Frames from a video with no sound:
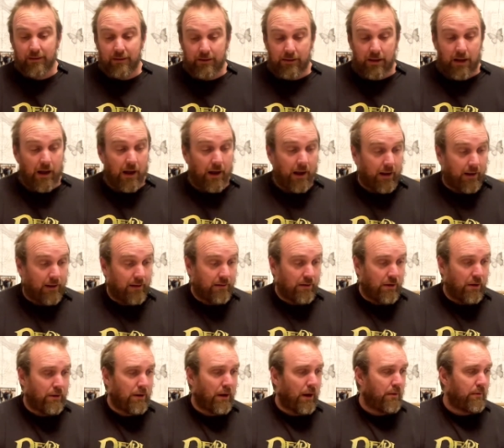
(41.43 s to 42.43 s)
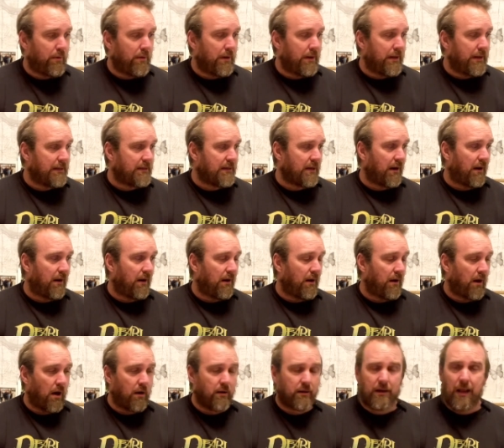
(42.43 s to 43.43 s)
Hugo is a
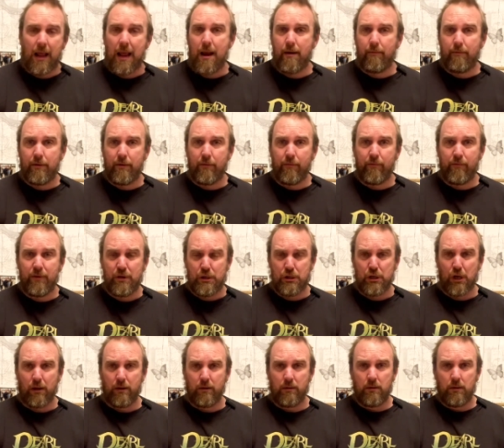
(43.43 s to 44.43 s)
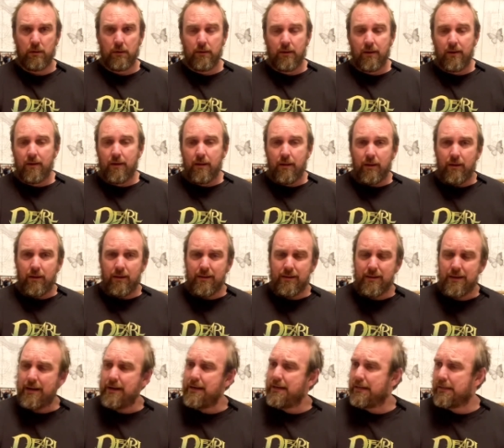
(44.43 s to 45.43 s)
Hungarian vizsla, and
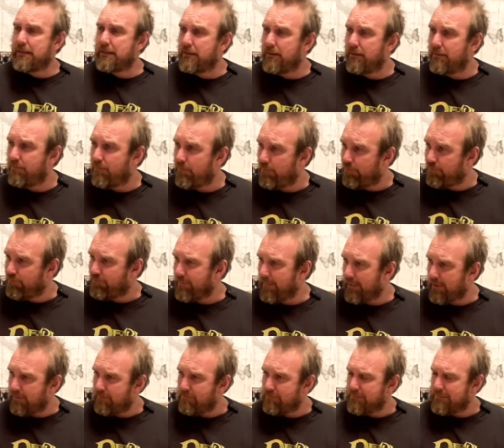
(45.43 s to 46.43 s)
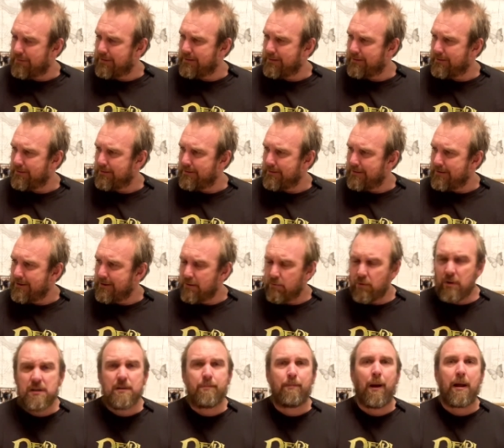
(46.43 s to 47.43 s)
he's
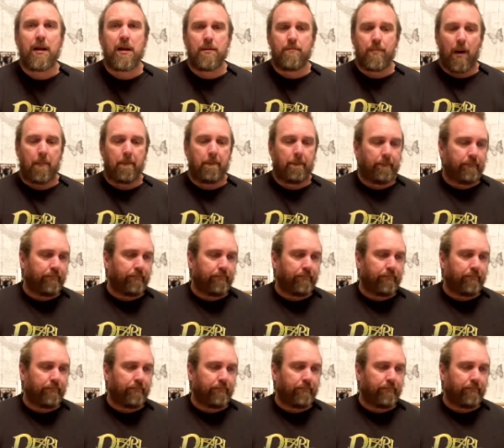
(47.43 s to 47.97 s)
a pain in the butt.